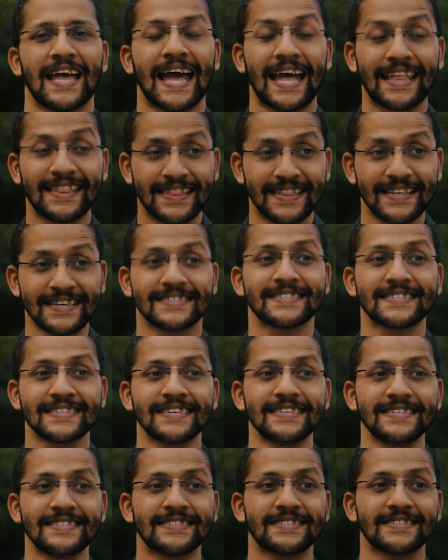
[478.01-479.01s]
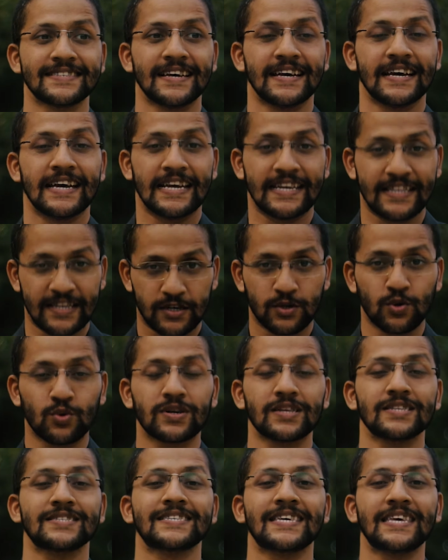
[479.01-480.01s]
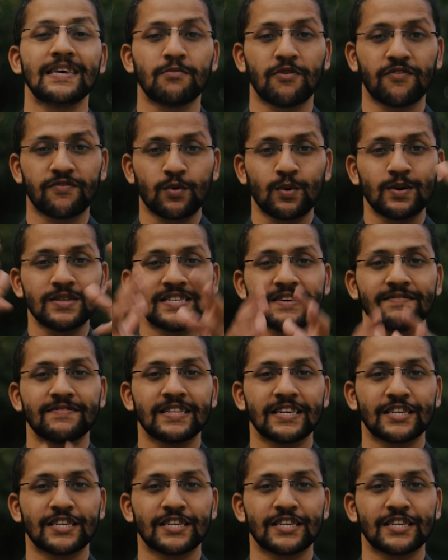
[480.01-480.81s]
And this is, in the total scheme of 27